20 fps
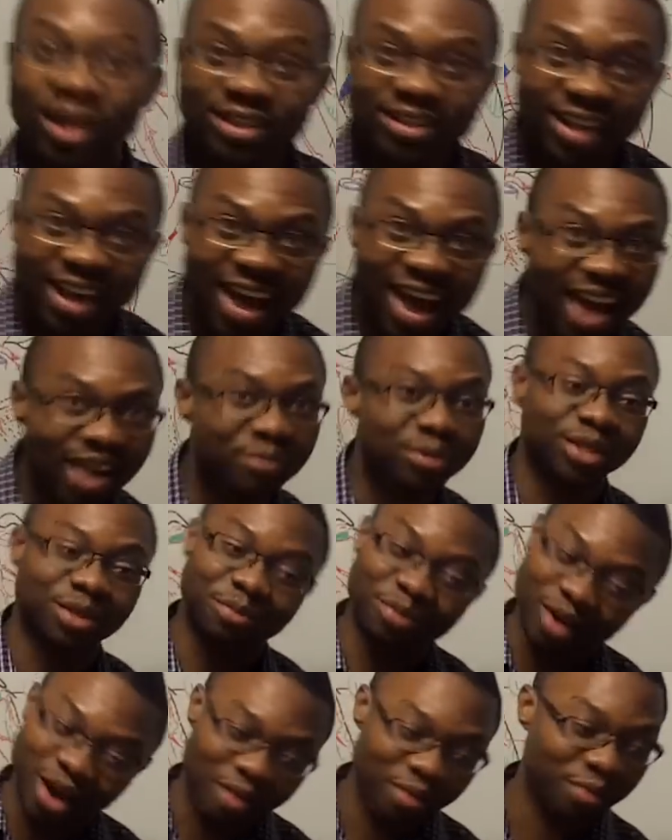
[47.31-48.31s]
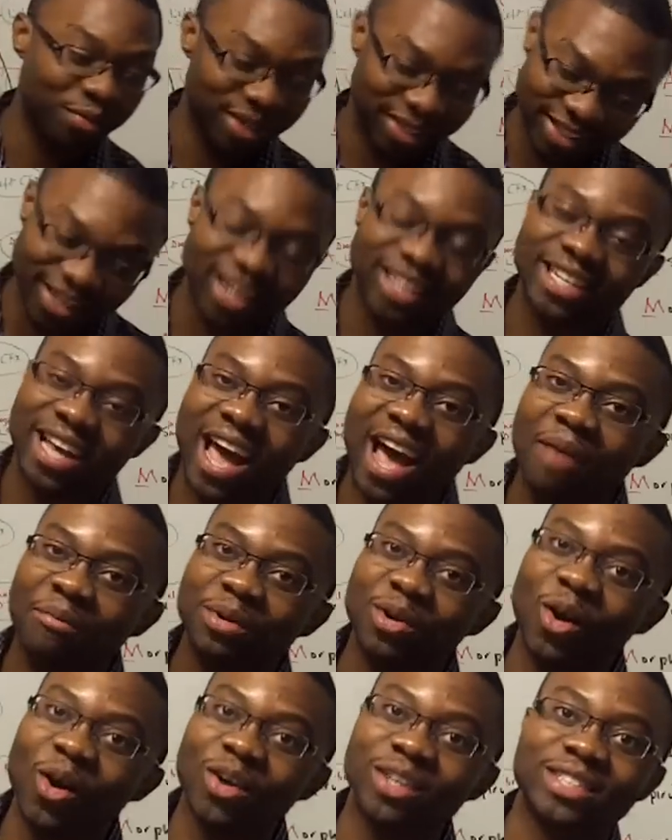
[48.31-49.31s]
want that. But the problem, it does
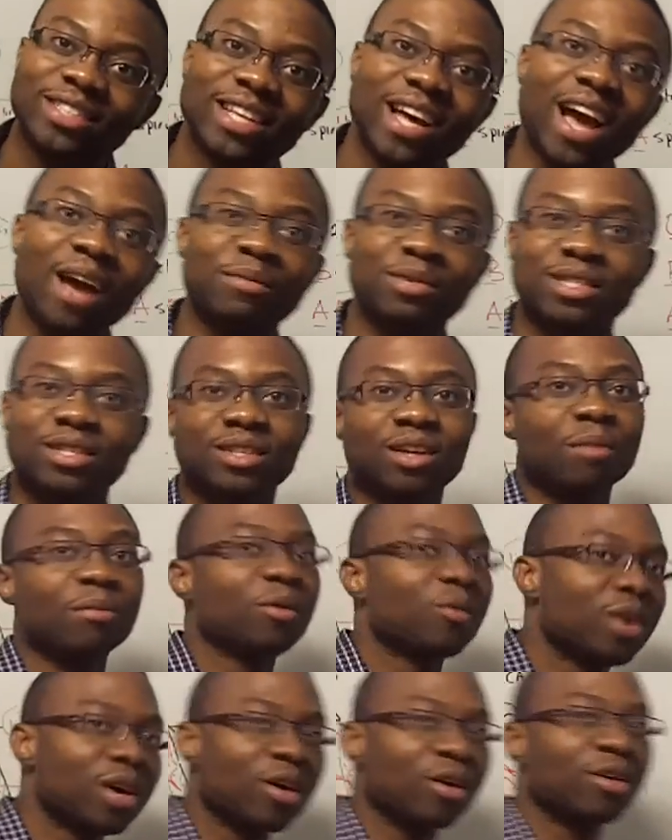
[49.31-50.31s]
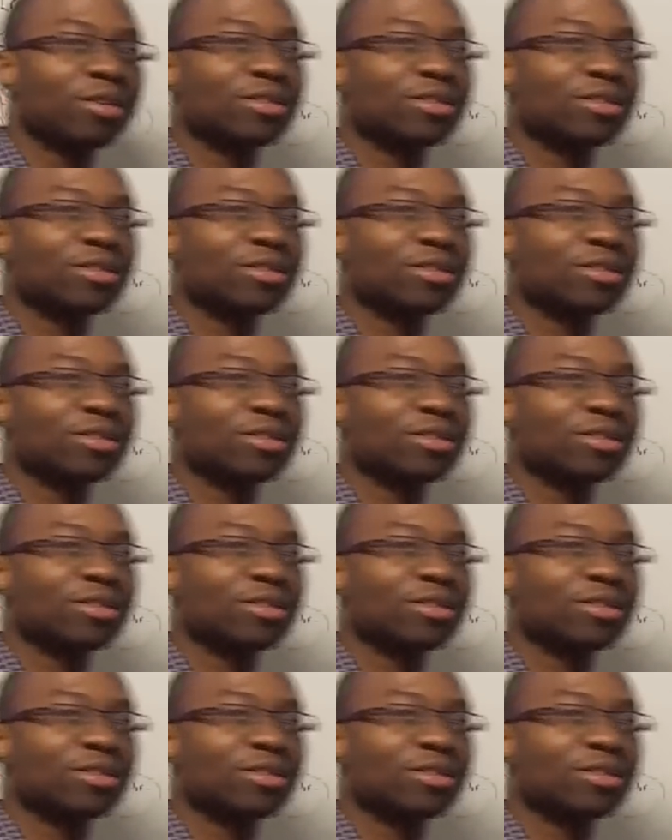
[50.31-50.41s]
happen all the time. It's the number one